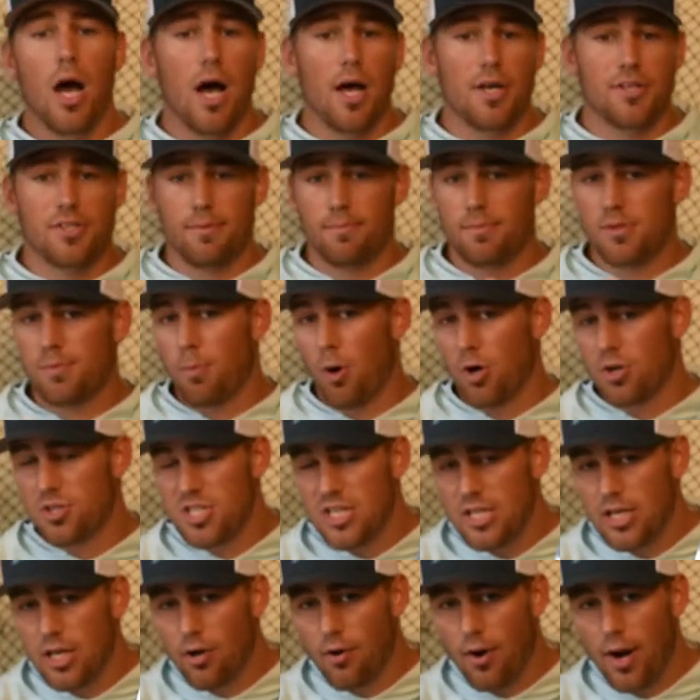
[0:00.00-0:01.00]
uh, some
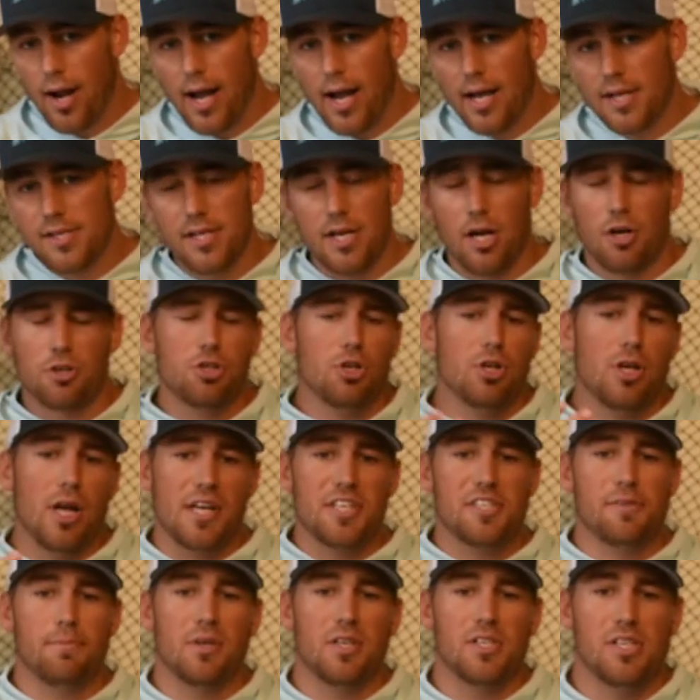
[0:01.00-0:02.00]
spartina grass, and I'll show you
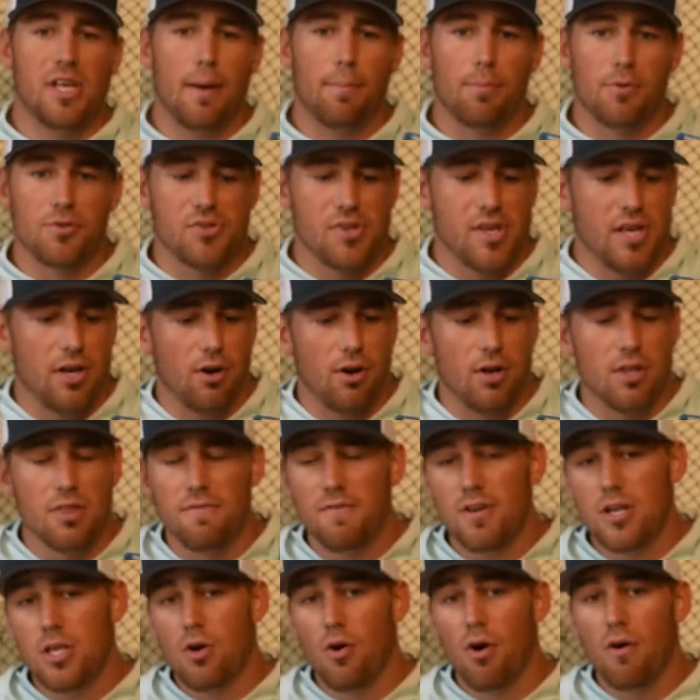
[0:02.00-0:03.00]
guys some examples later in the
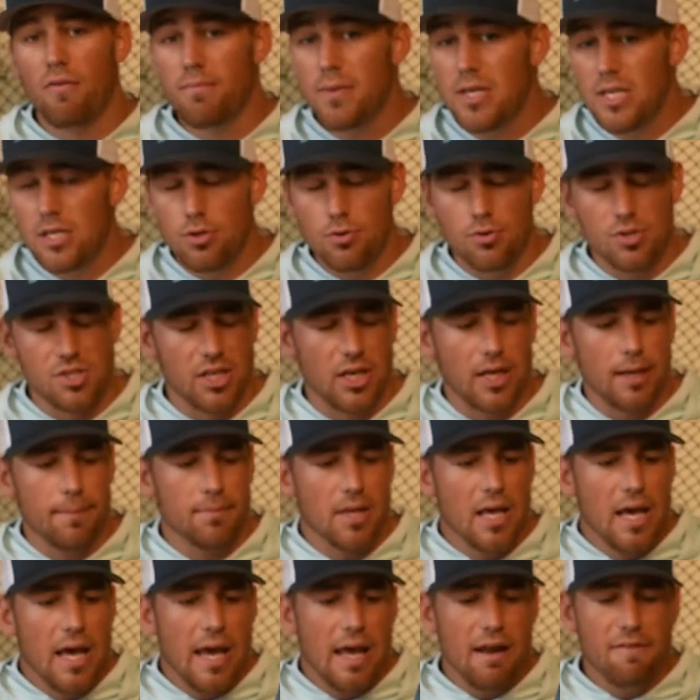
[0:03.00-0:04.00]
video of me using it.
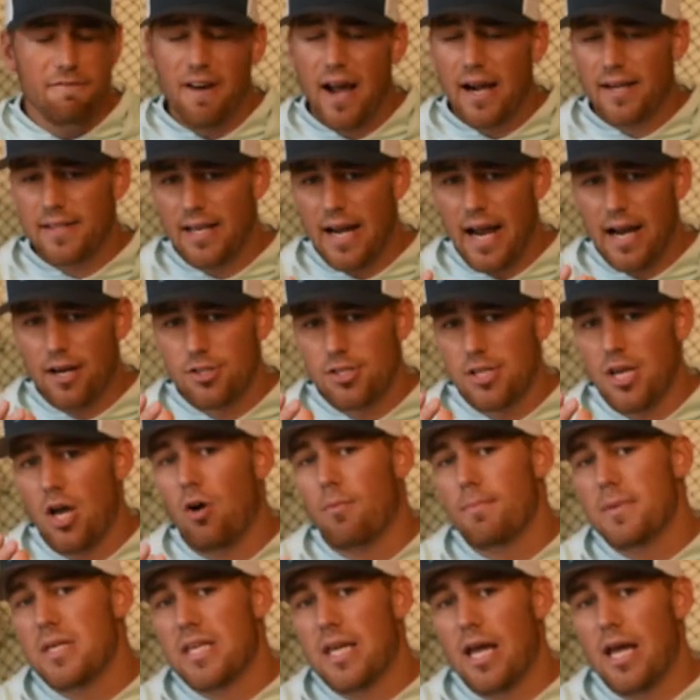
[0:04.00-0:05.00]
In fact, it actually helped me